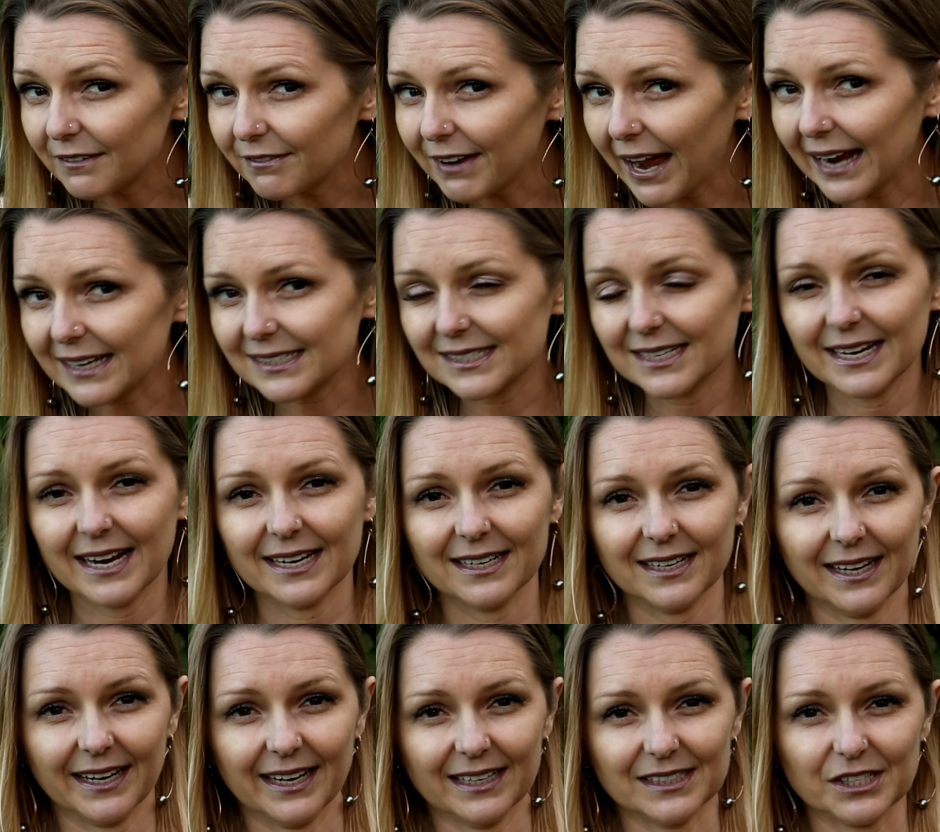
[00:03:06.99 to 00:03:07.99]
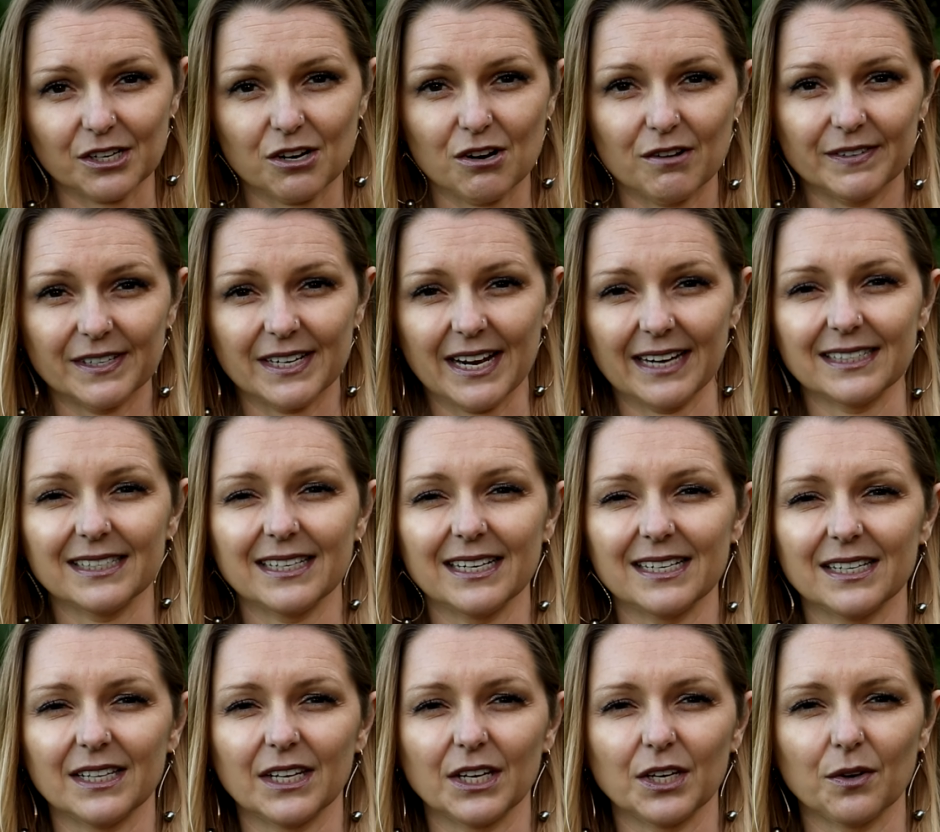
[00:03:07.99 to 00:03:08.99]
vaccinated against COVID
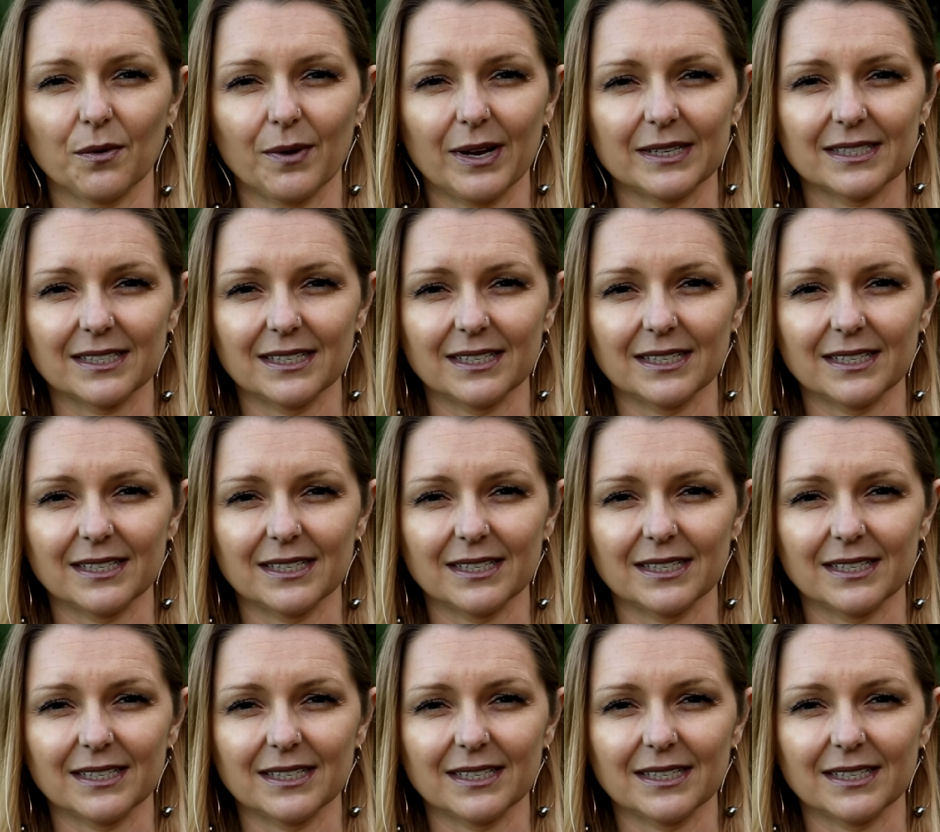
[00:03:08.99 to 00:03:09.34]
19 in the U.S.